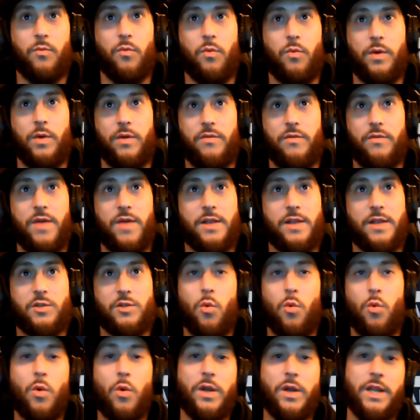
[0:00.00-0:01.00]
we've had
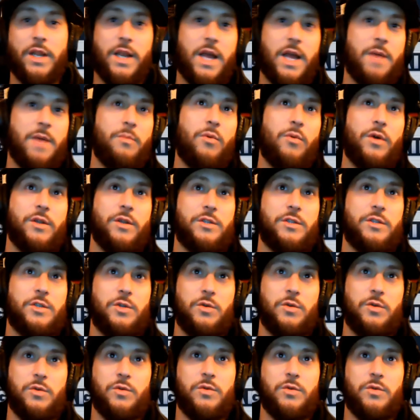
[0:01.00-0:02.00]

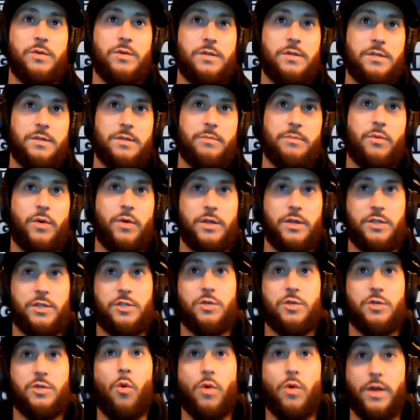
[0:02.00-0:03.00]
29.2 points
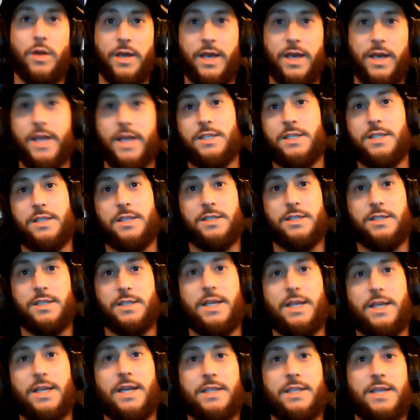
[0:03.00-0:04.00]
scored against us in
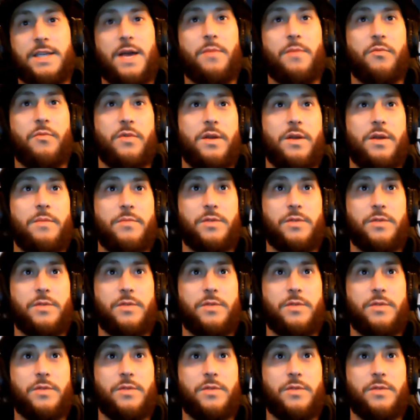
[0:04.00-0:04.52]
that time frame.